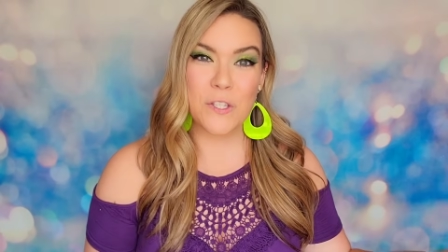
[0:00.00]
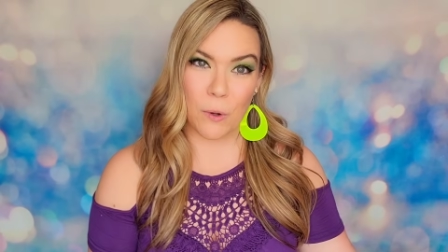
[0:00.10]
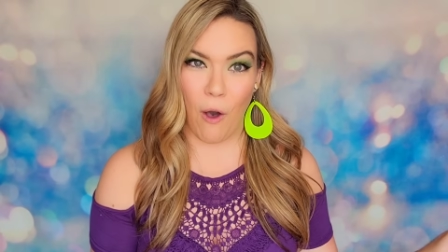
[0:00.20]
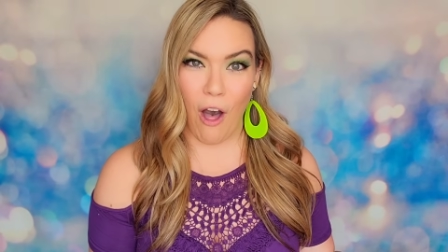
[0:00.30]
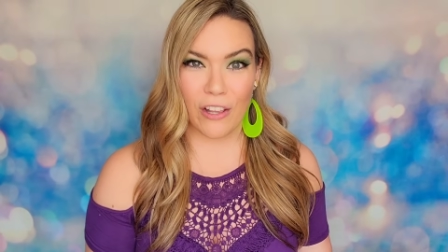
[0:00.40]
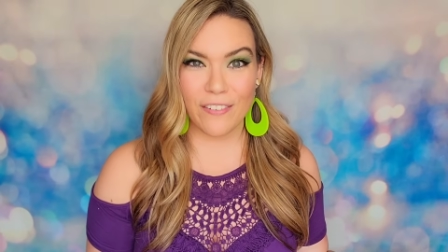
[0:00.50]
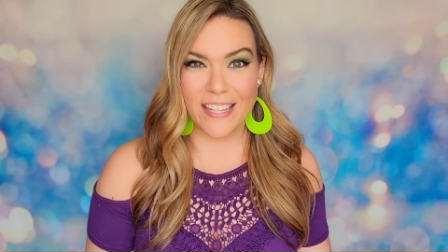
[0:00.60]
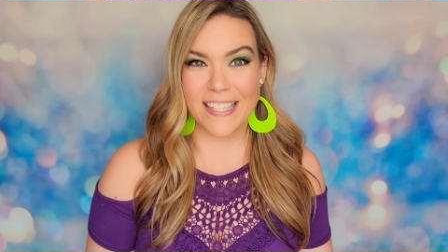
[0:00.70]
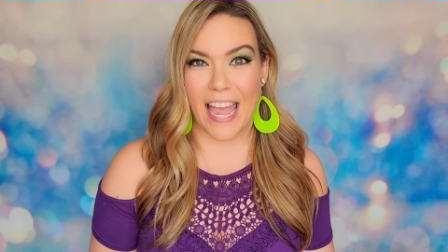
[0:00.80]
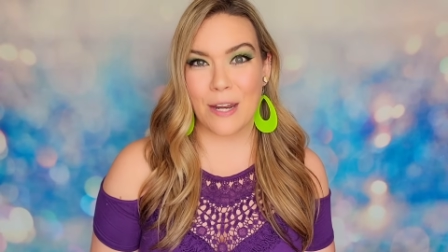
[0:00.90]
So all of
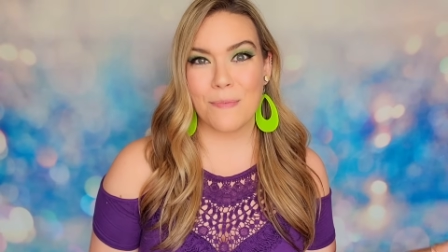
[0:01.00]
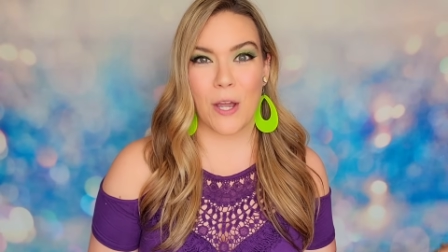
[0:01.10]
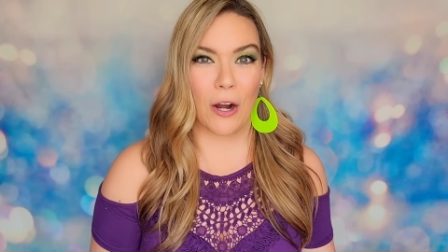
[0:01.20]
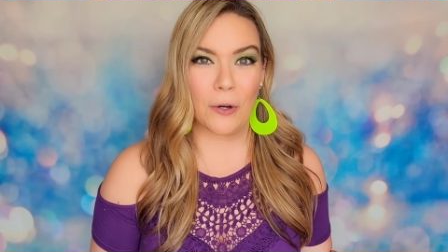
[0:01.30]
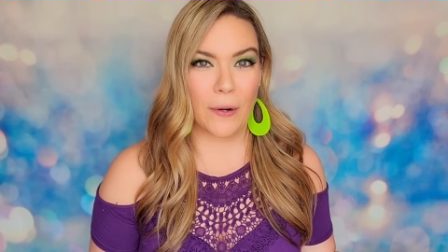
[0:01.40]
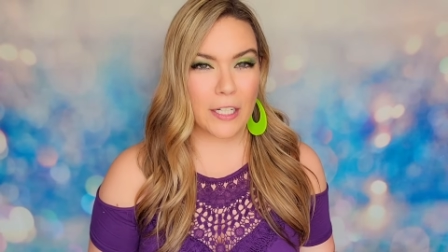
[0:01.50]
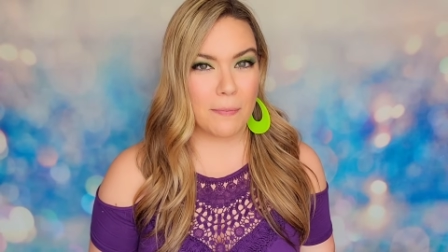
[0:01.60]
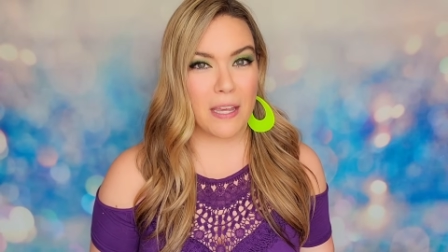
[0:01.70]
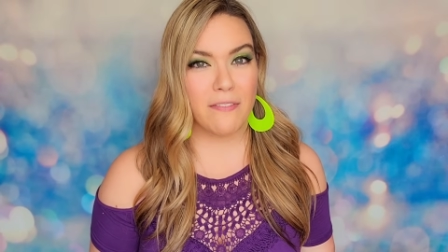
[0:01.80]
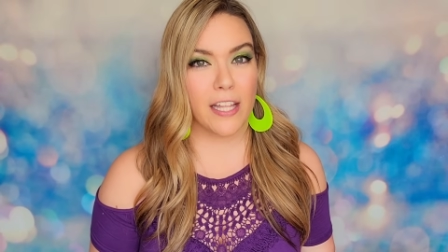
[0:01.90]
these items are going to
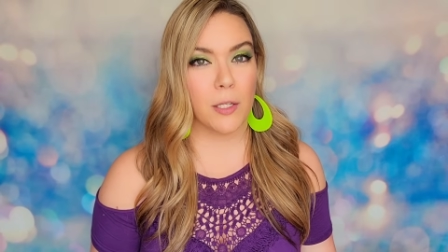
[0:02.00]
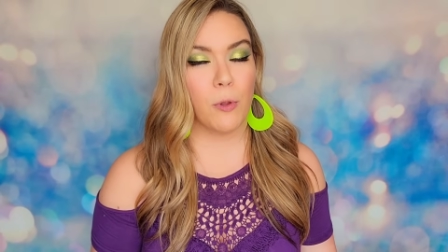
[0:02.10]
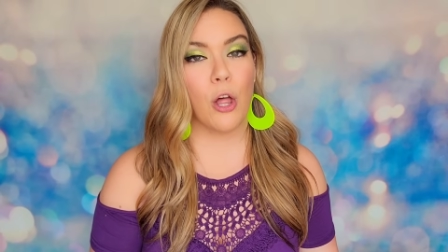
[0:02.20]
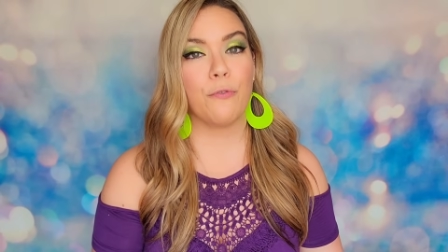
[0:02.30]
be available